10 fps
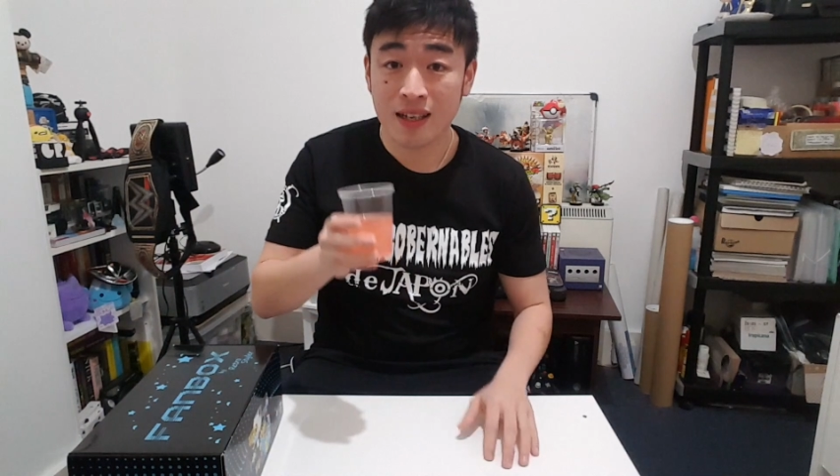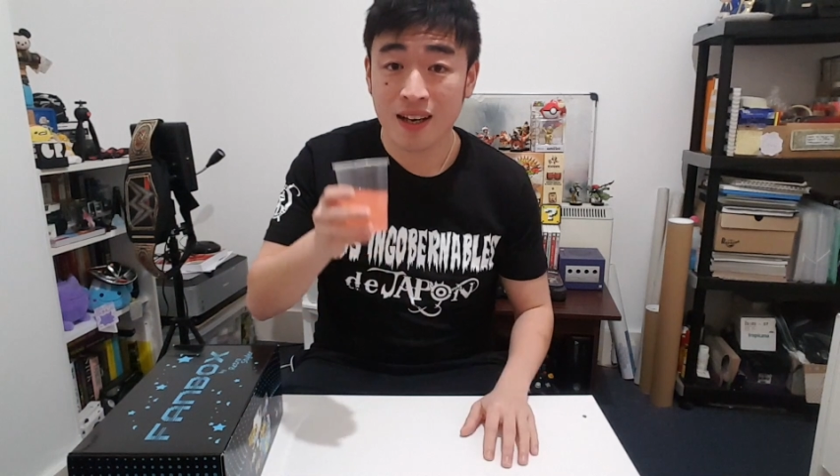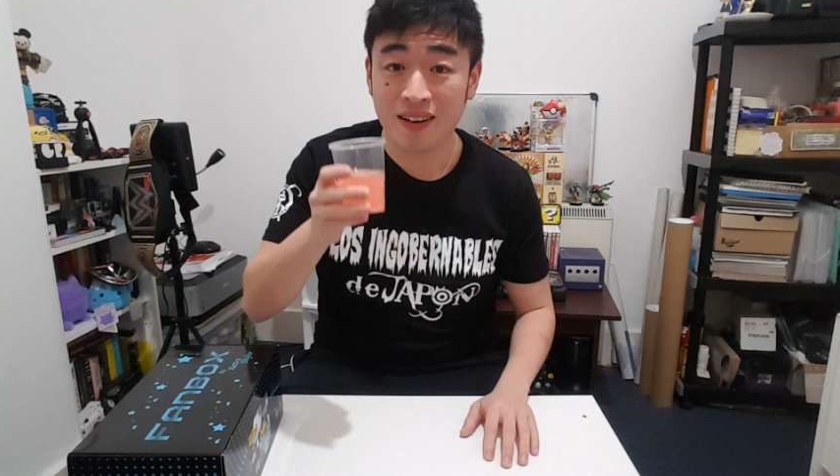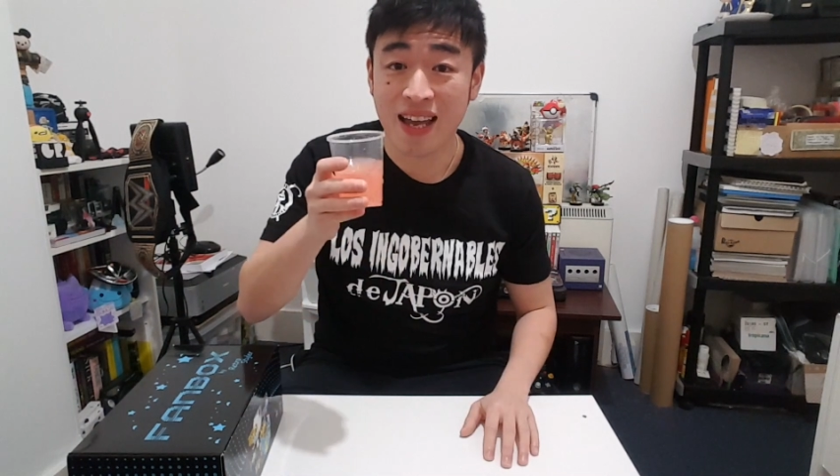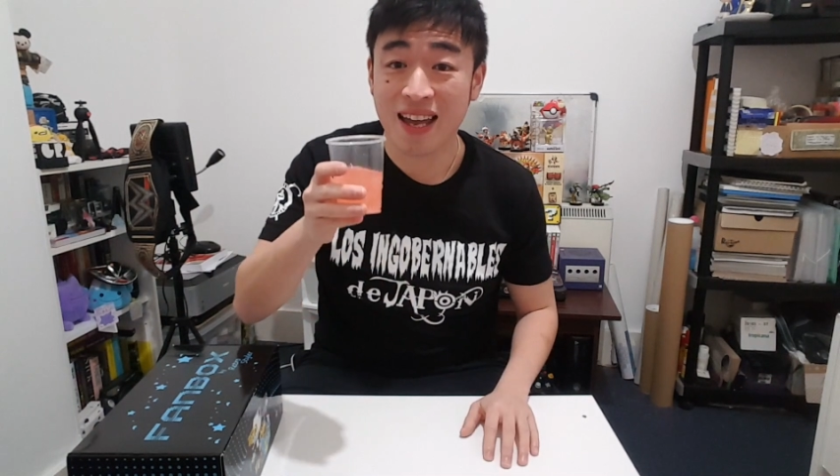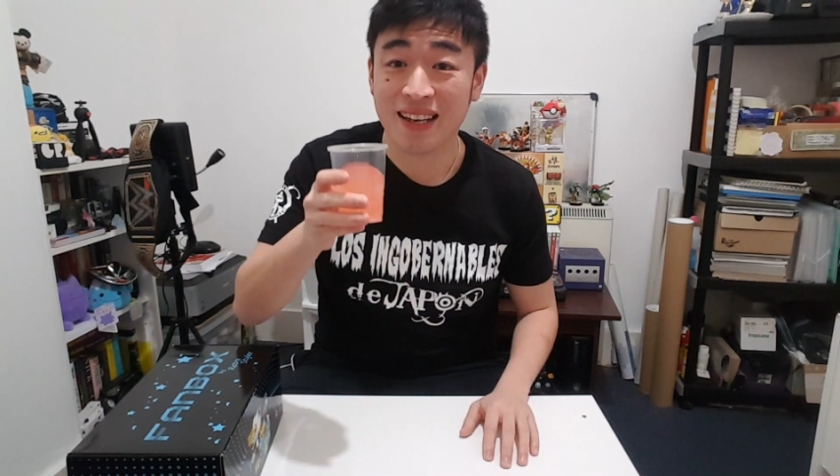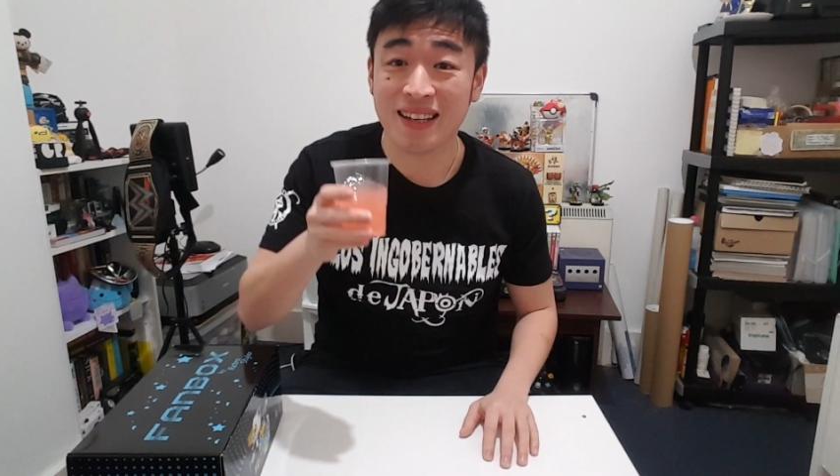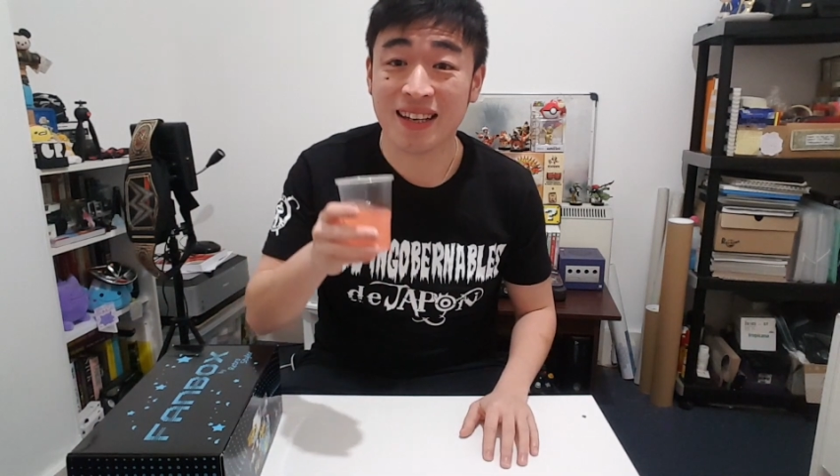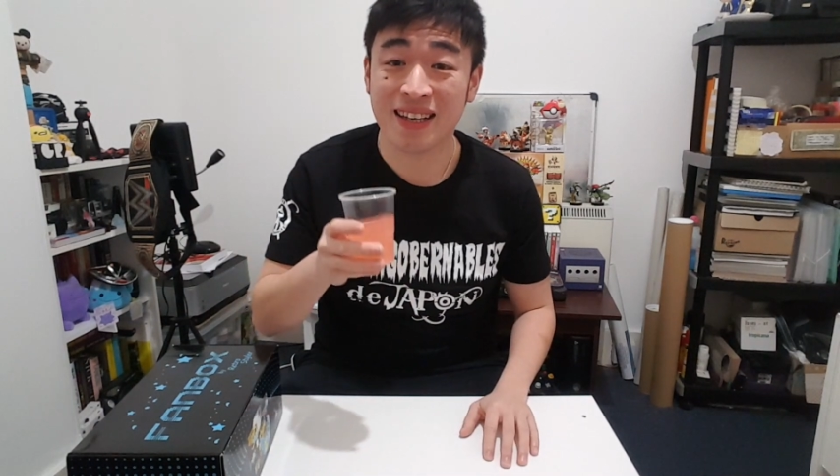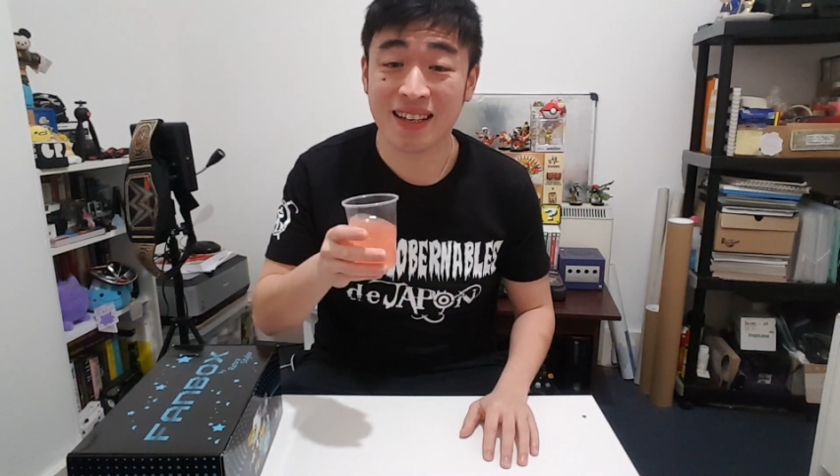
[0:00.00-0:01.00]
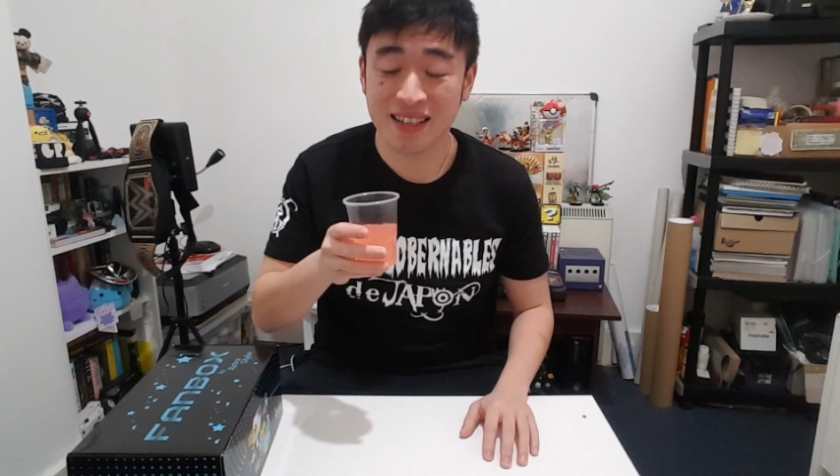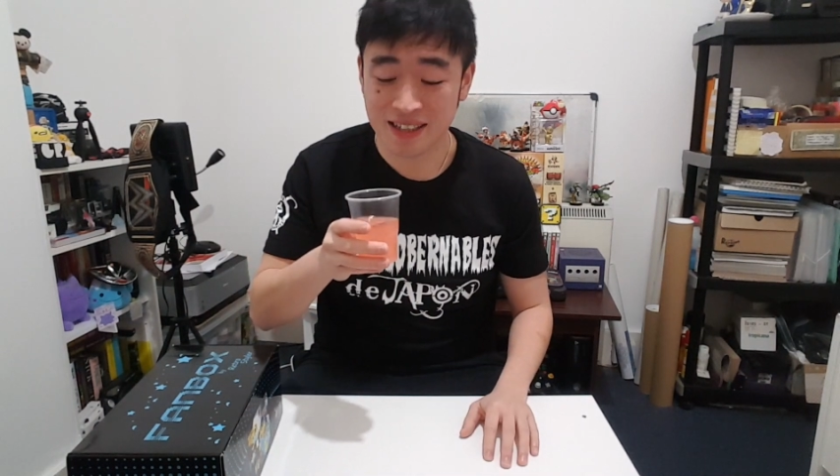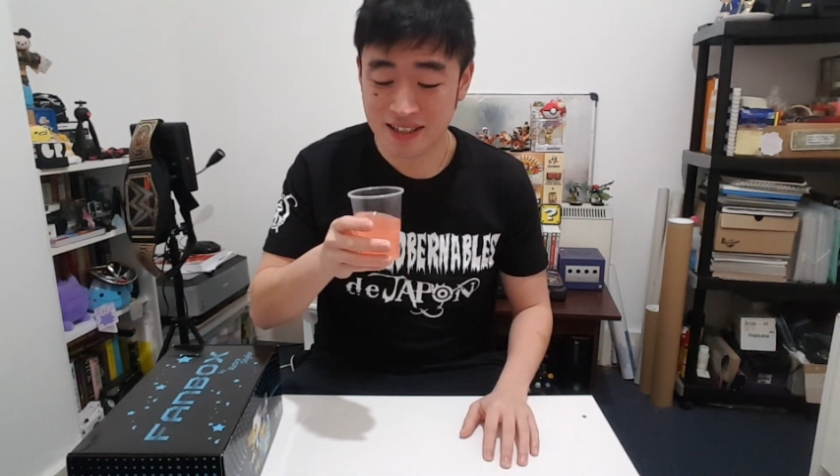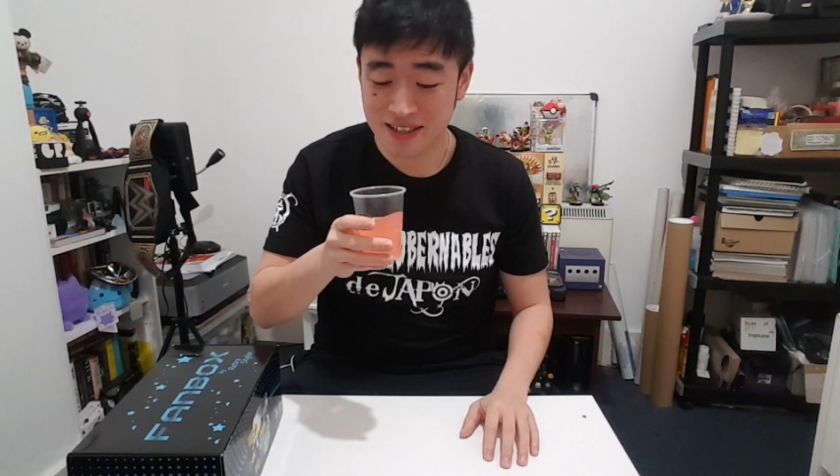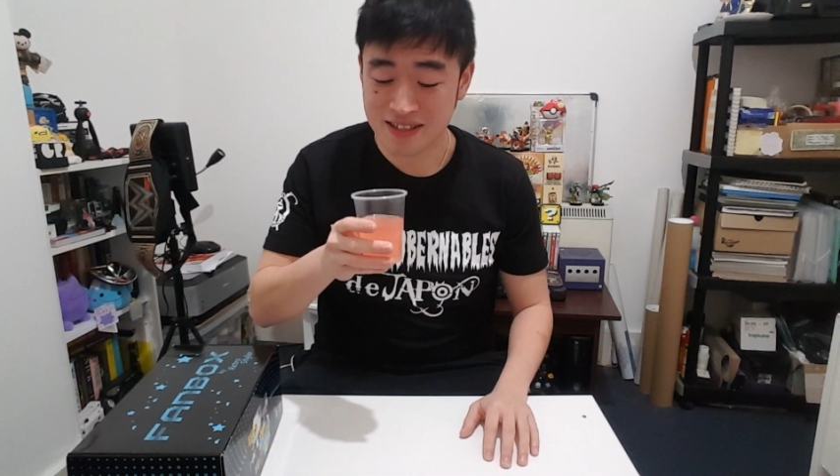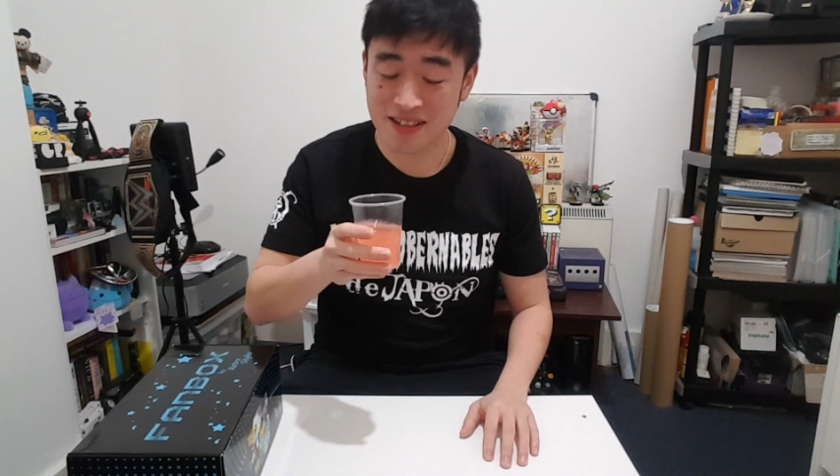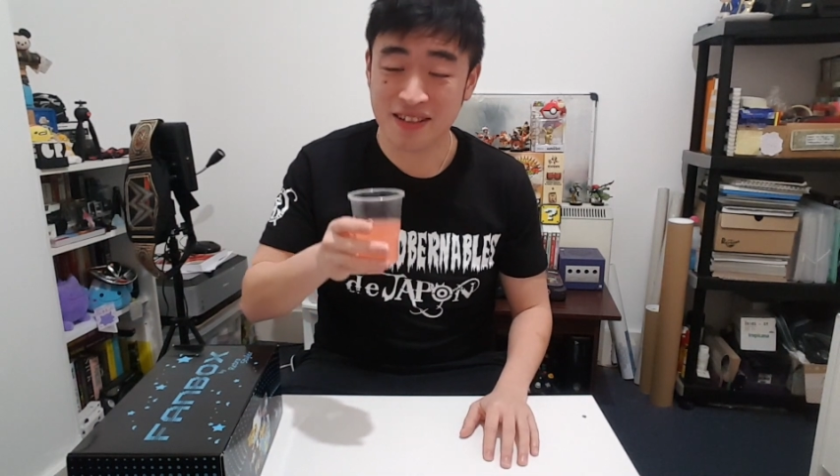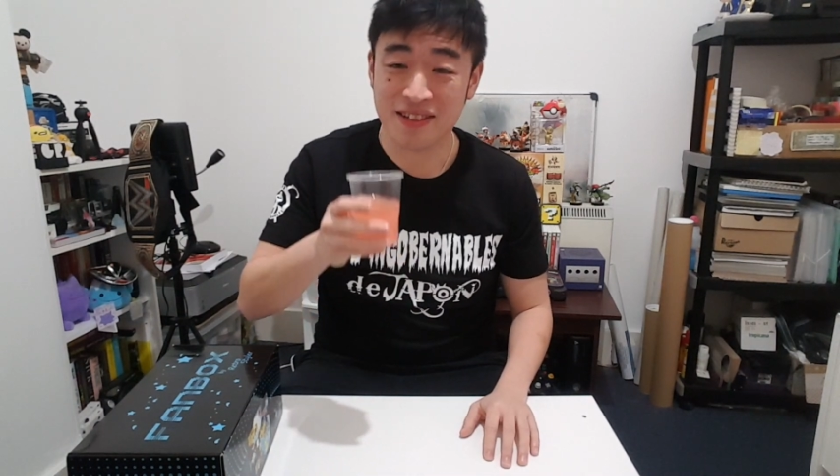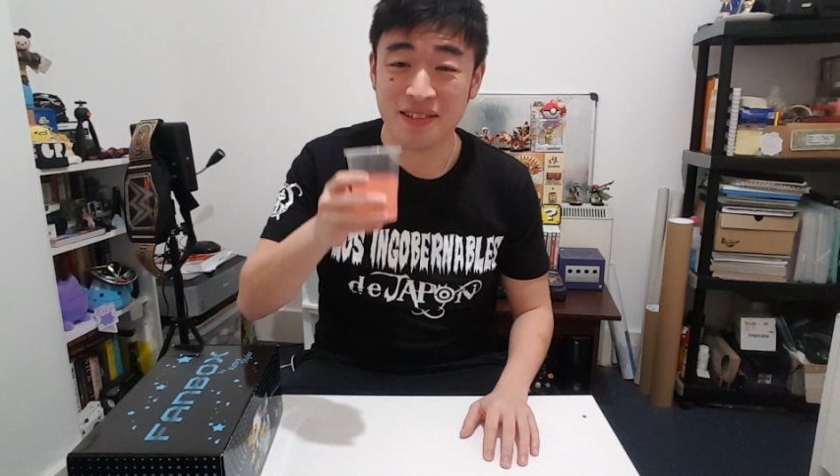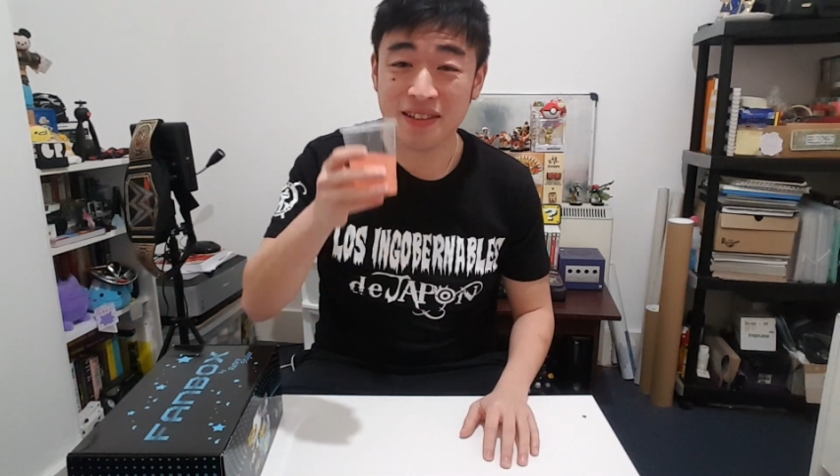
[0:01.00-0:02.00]
Okay,
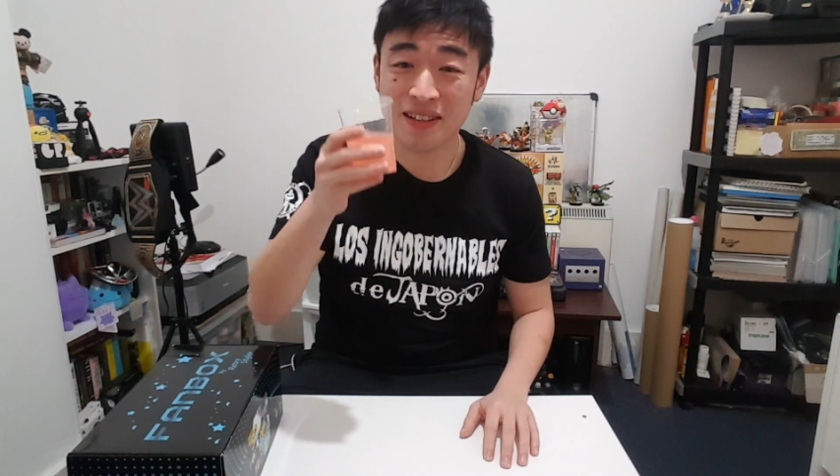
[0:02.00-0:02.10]
so